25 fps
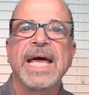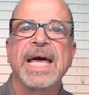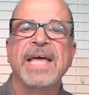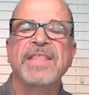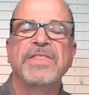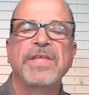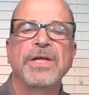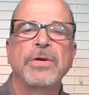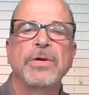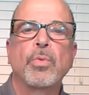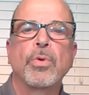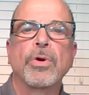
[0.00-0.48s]

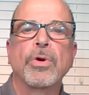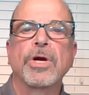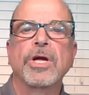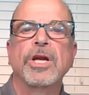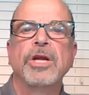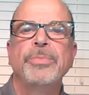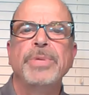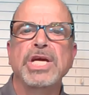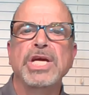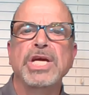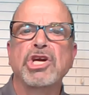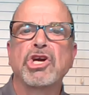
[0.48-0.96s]
and then we're
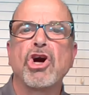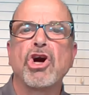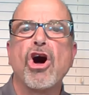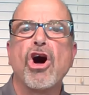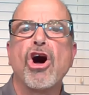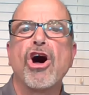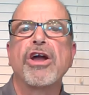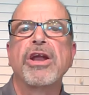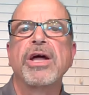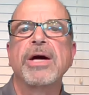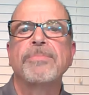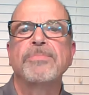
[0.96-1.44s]
going to be
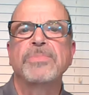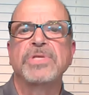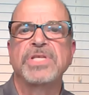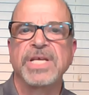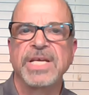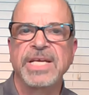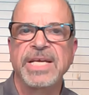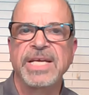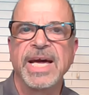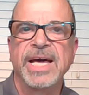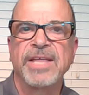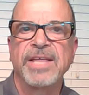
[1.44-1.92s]
caught up
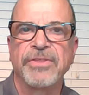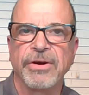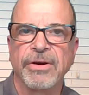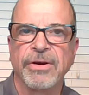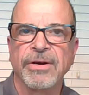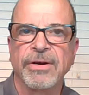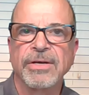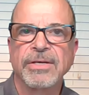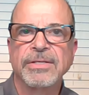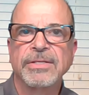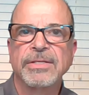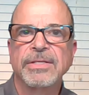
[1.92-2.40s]

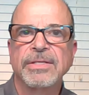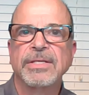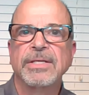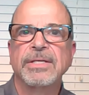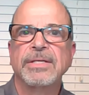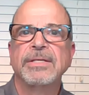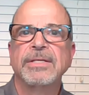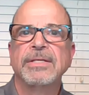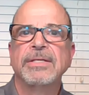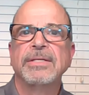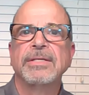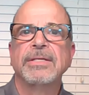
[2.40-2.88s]
together.
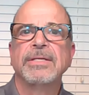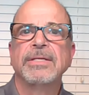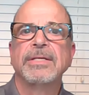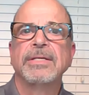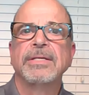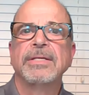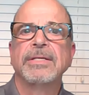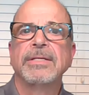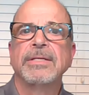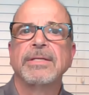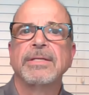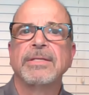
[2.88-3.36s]

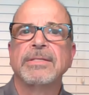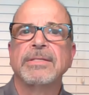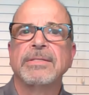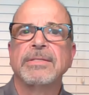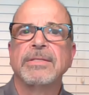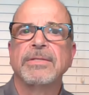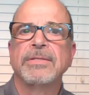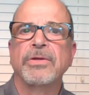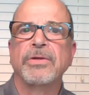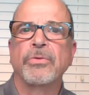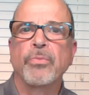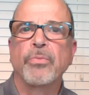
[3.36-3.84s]

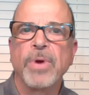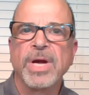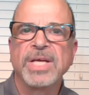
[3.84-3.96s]
The